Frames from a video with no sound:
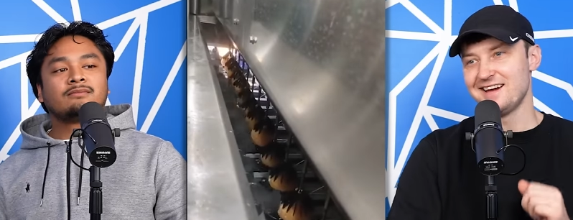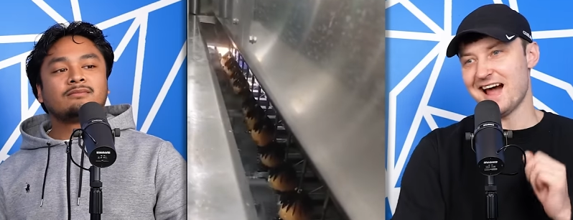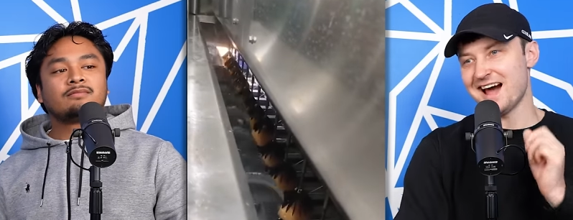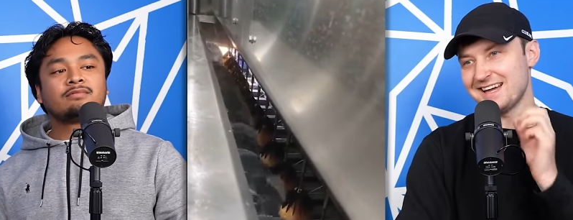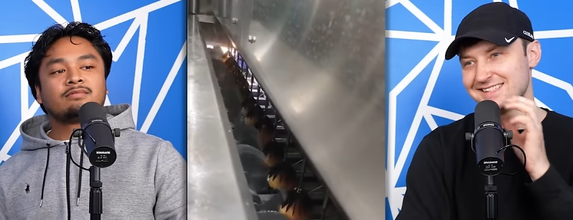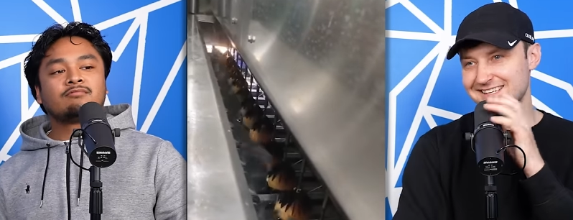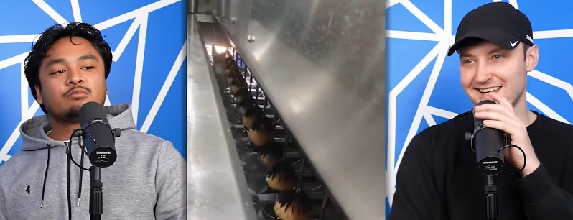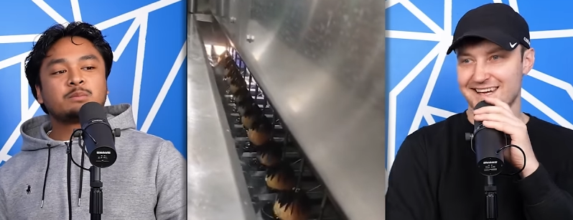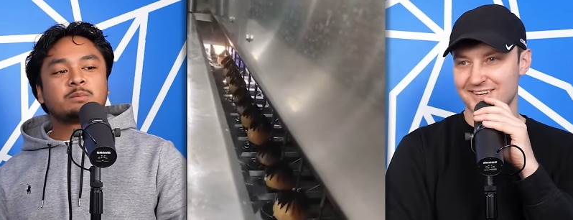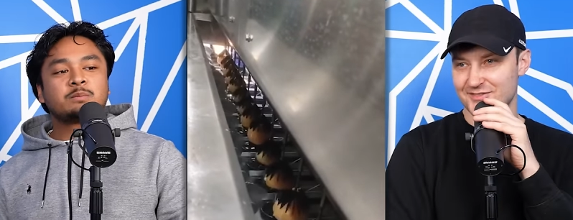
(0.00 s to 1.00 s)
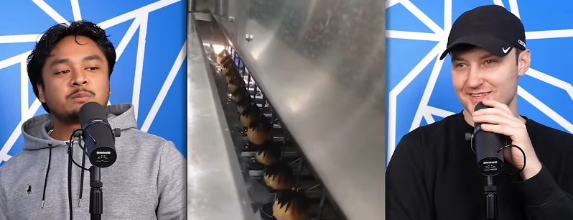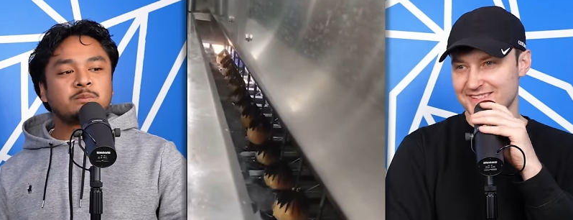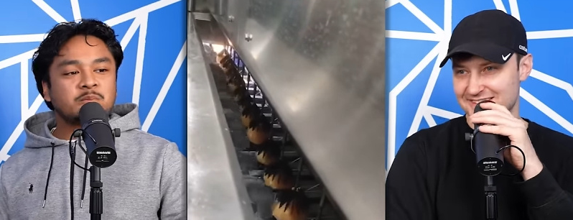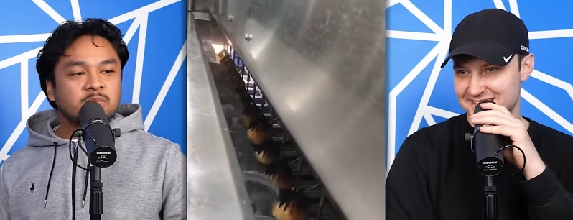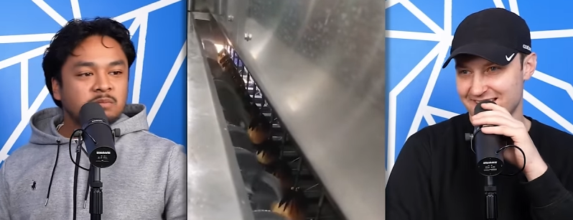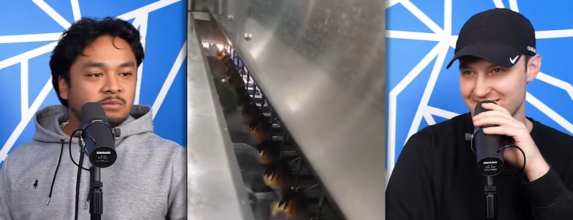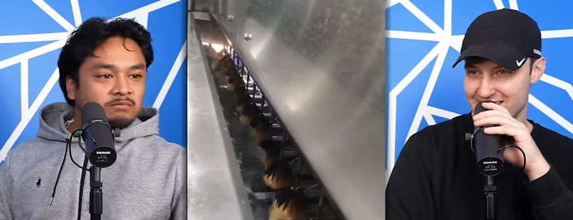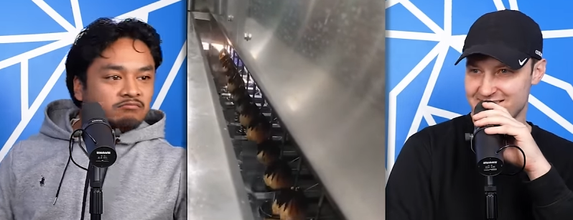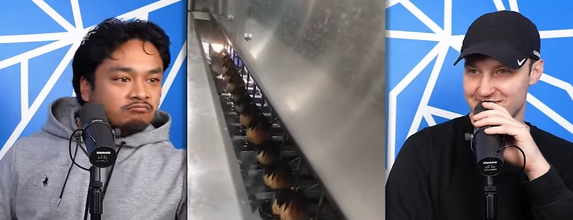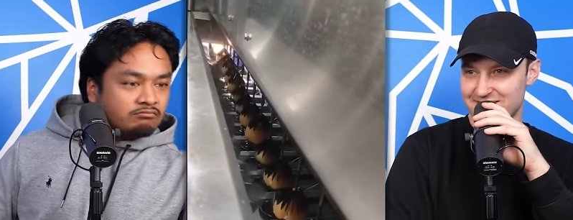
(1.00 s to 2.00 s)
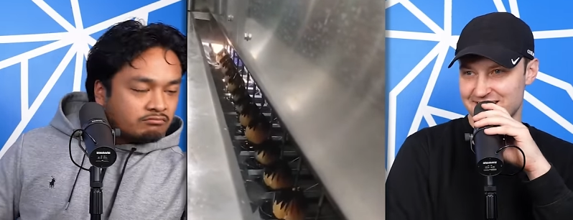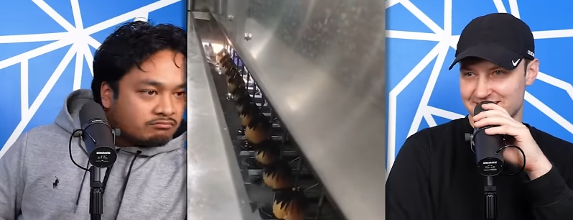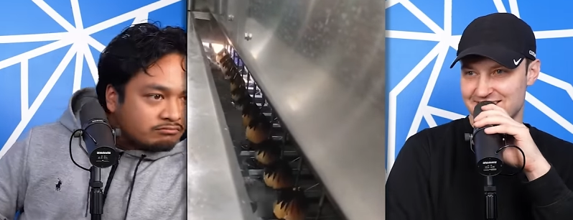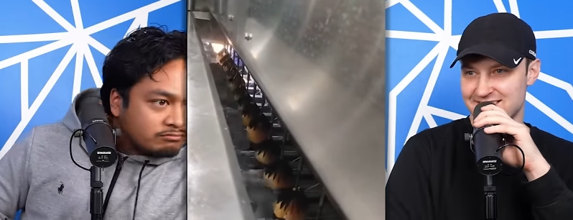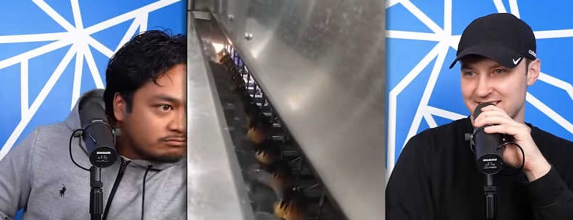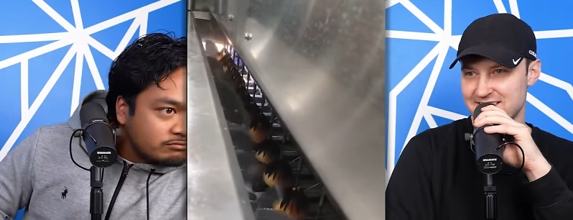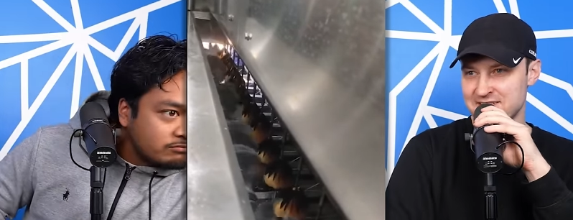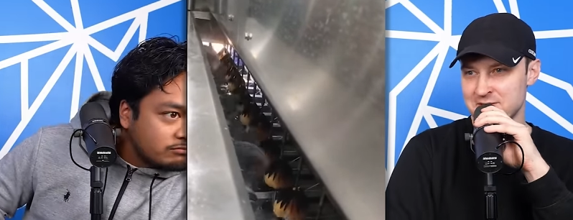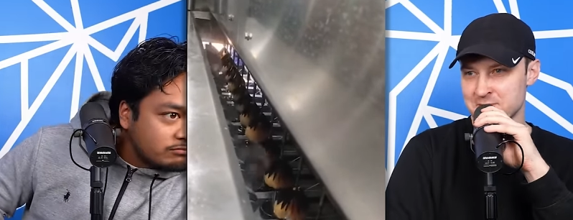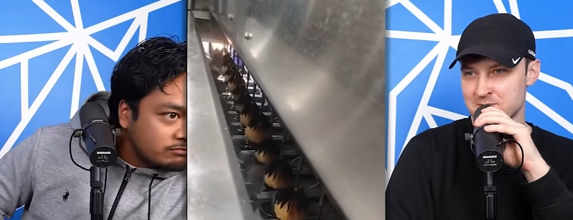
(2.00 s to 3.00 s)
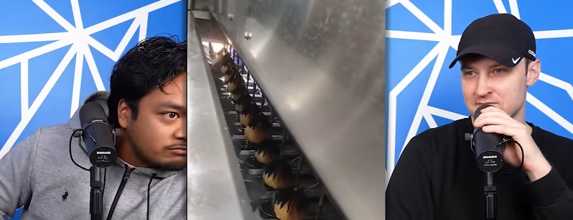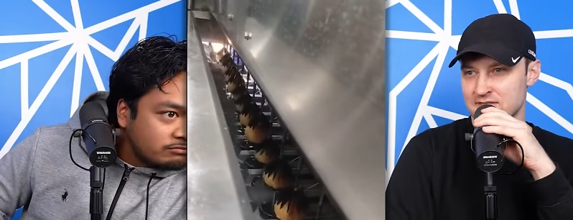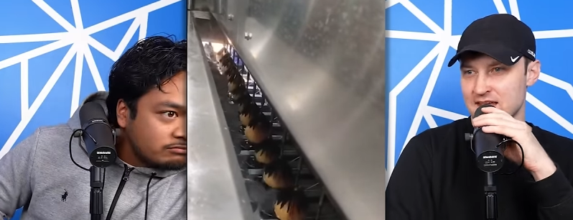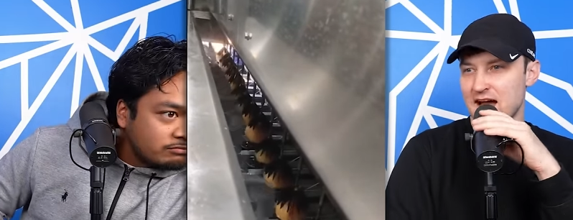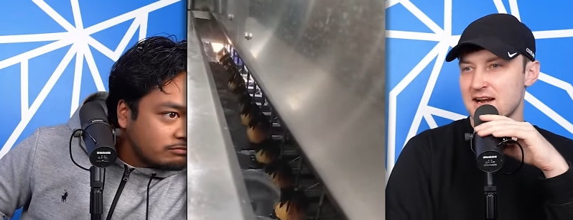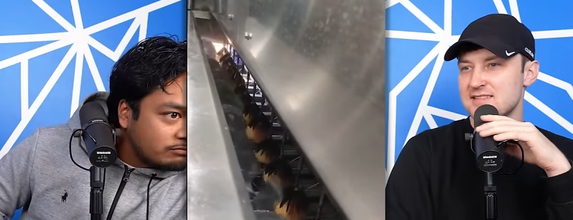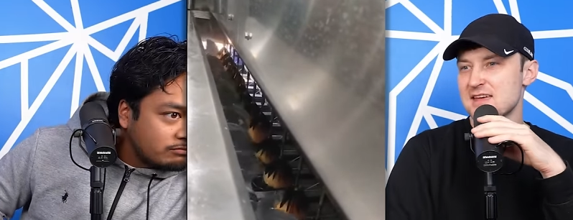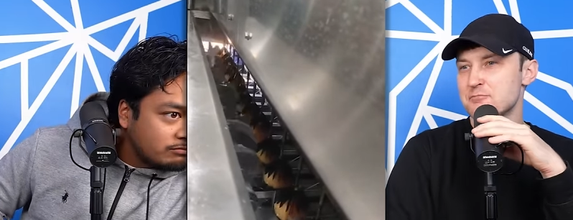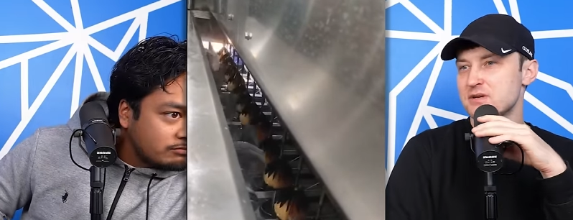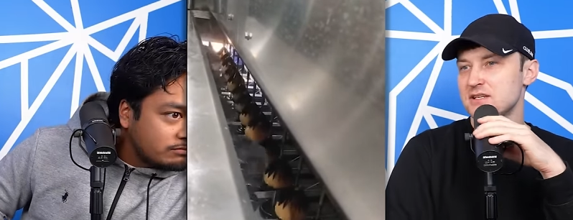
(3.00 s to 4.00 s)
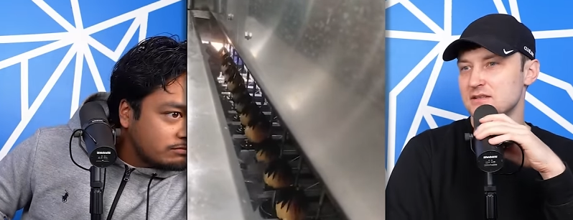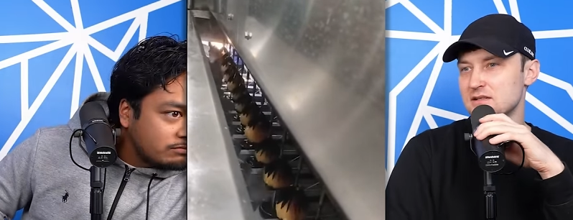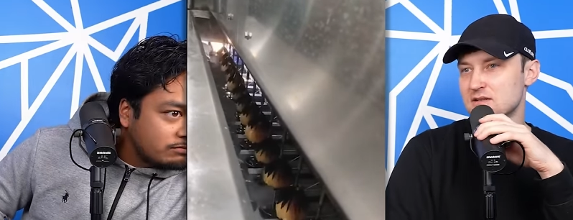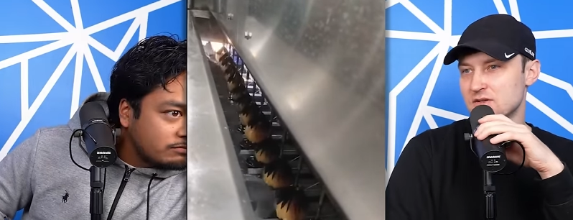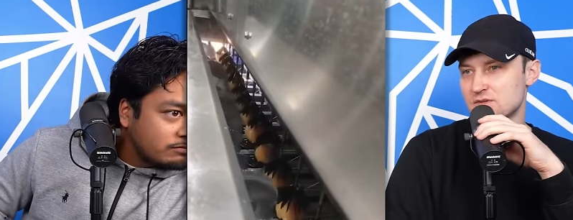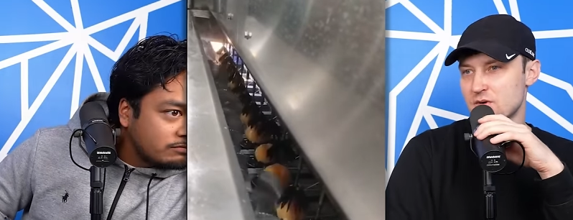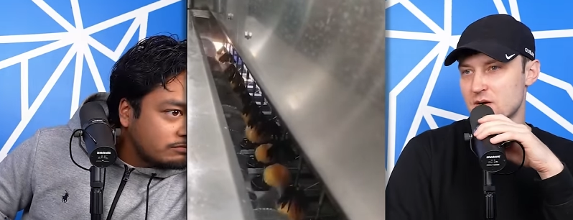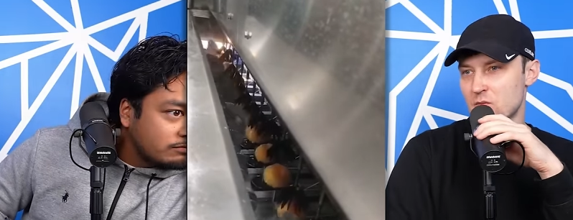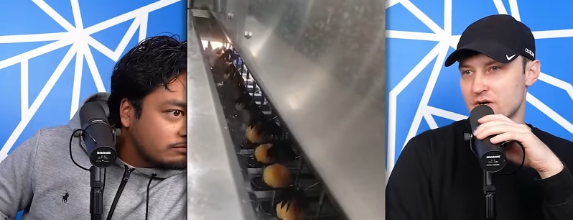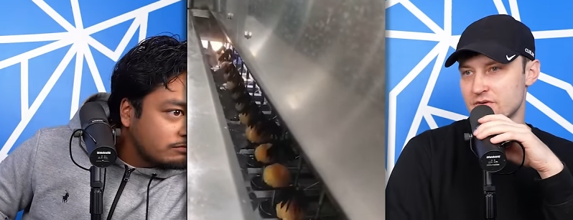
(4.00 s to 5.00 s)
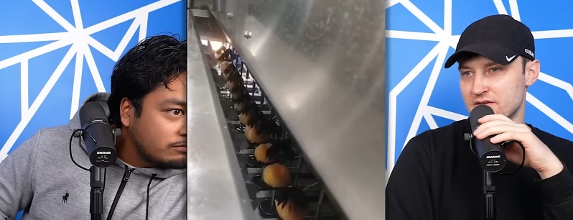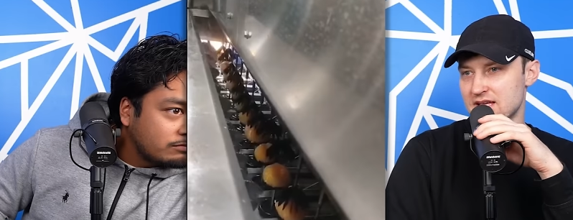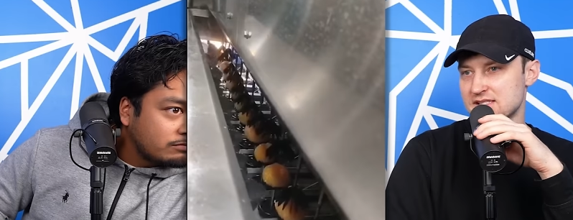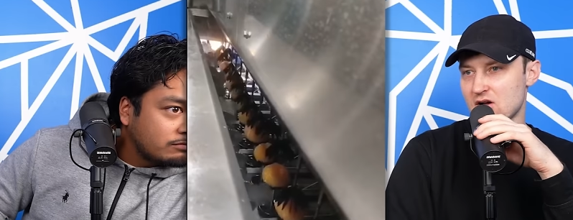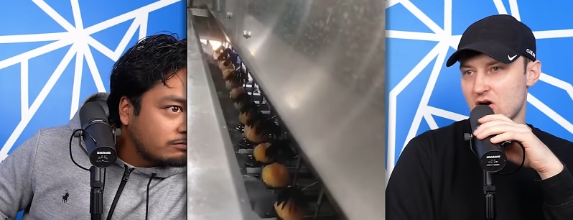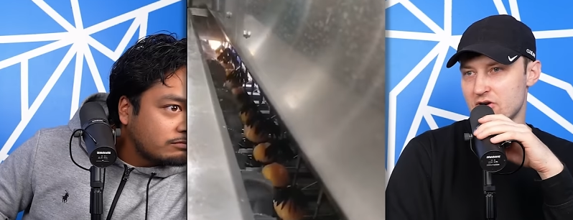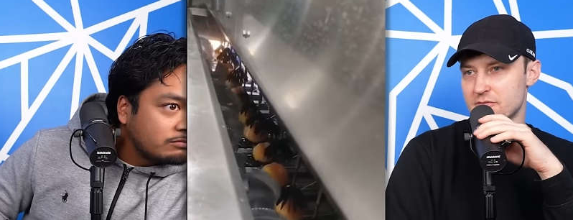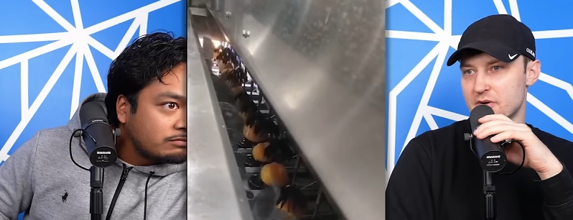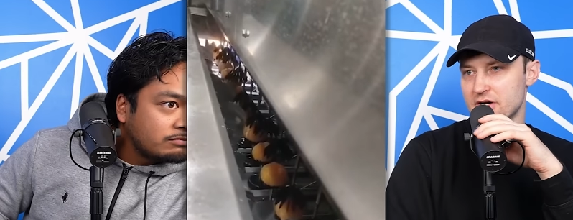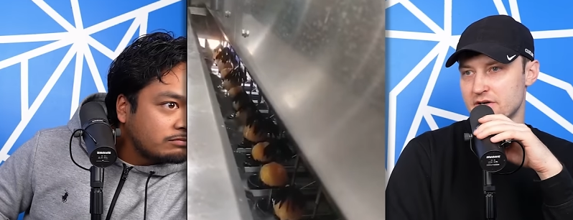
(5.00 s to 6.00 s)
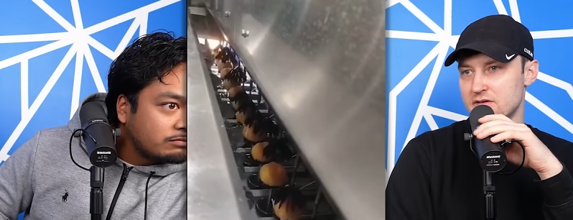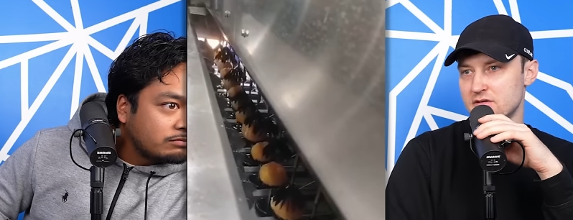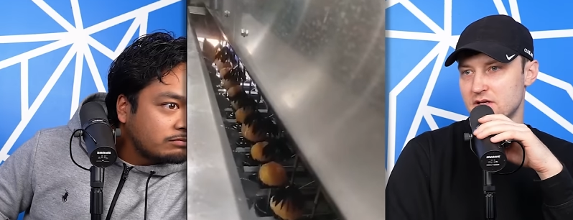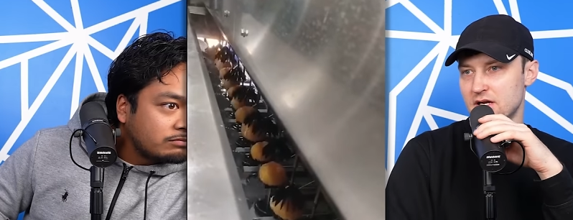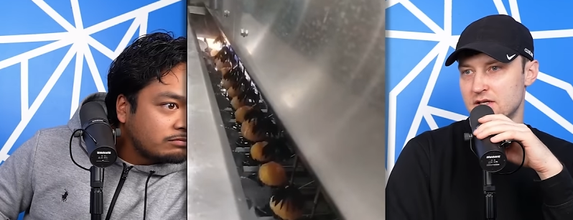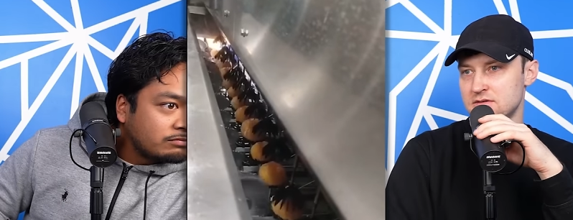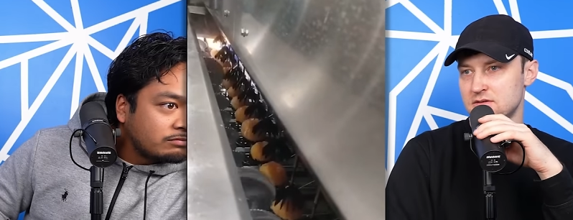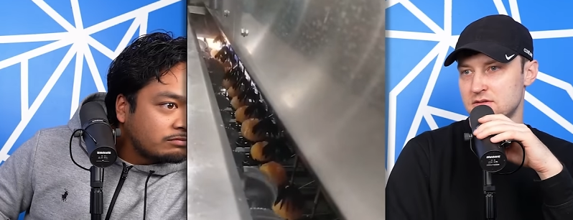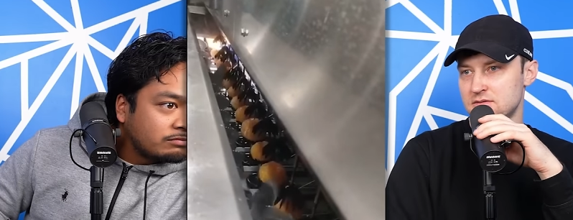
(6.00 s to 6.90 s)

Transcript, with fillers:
Speaker 1: As if this is how they do this. How did they peel it though? Is what I'm wondering. That's the harder part. You know.